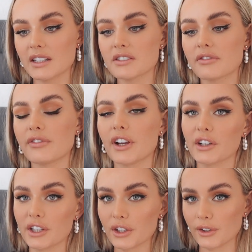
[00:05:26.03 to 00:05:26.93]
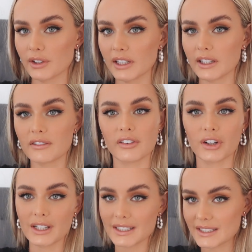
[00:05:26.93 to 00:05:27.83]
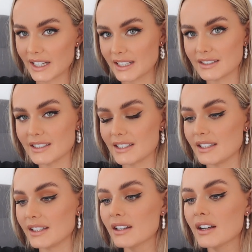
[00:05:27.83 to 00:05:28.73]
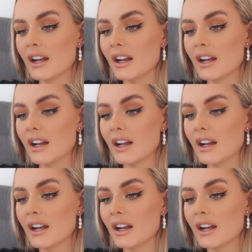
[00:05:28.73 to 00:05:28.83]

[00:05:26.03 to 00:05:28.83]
It's very girly, very dainty.